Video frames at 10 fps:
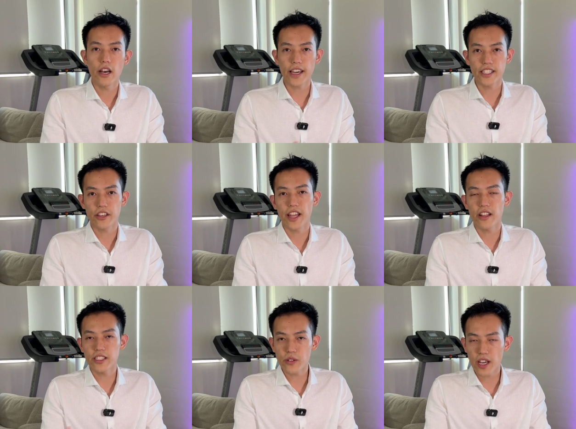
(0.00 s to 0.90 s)
Okay, so now
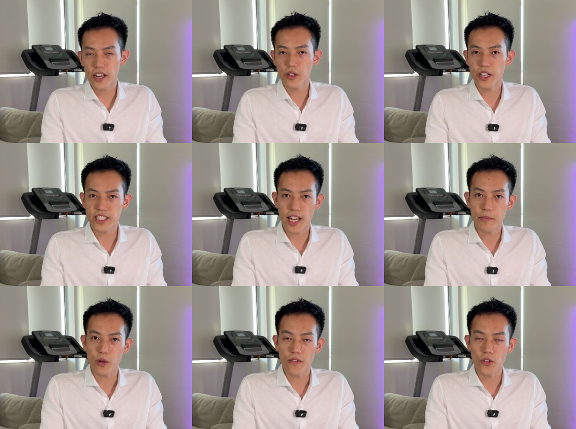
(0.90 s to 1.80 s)
let's look at a good
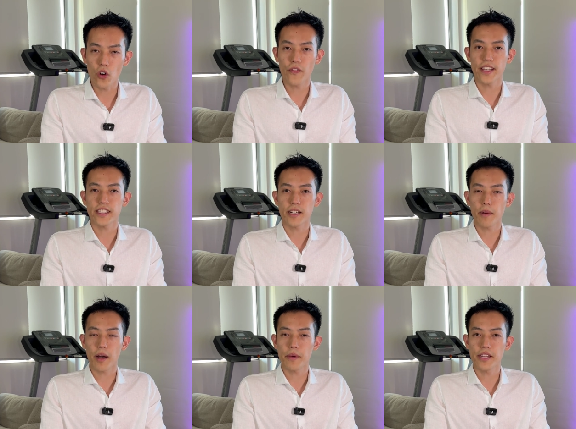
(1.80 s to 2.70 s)
example of a north-facing
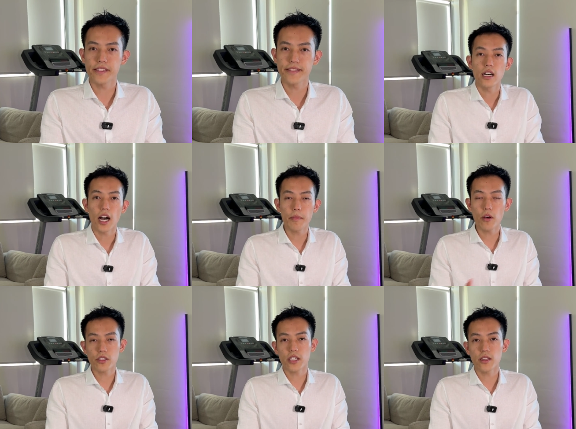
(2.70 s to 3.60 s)
apartment. I
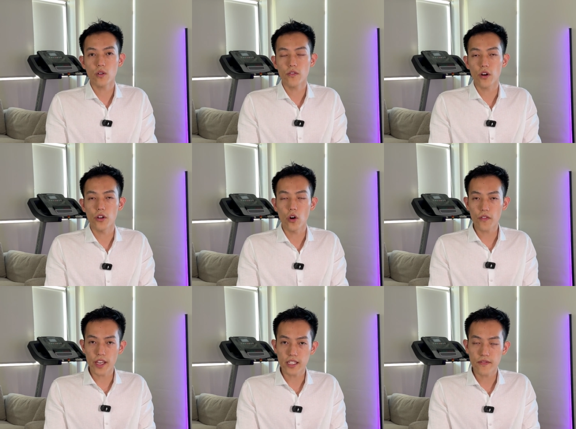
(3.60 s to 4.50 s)
personally look for a
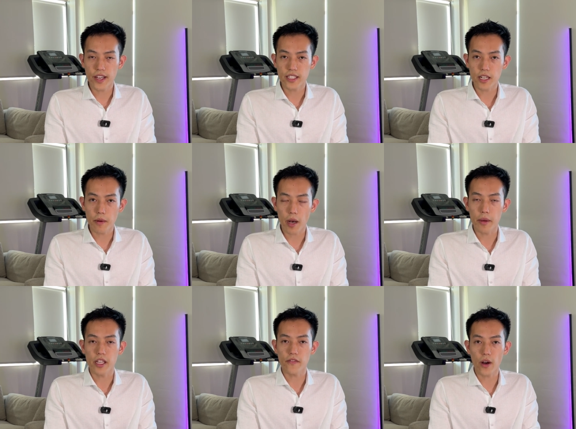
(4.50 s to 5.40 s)
north-east facing
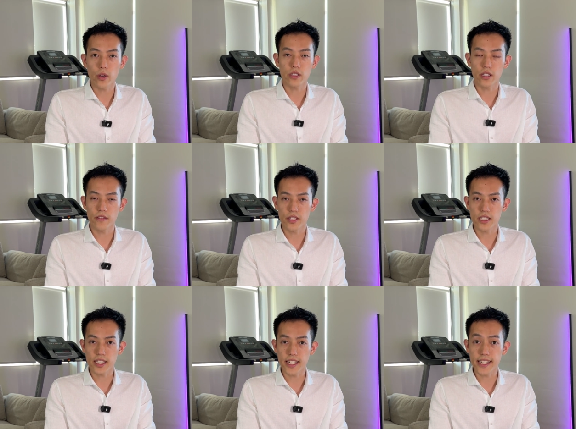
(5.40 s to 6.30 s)
apartment if I were to live in
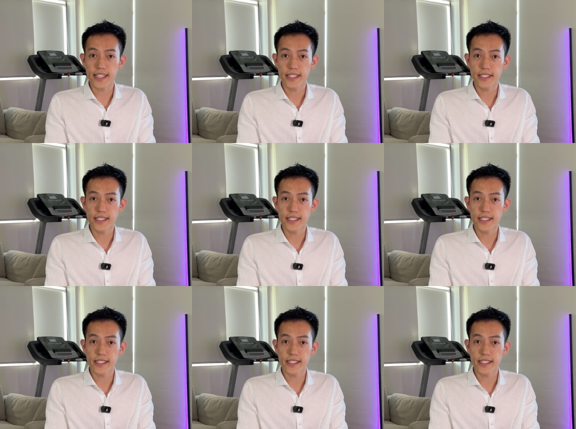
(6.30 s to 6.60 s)
Sydney.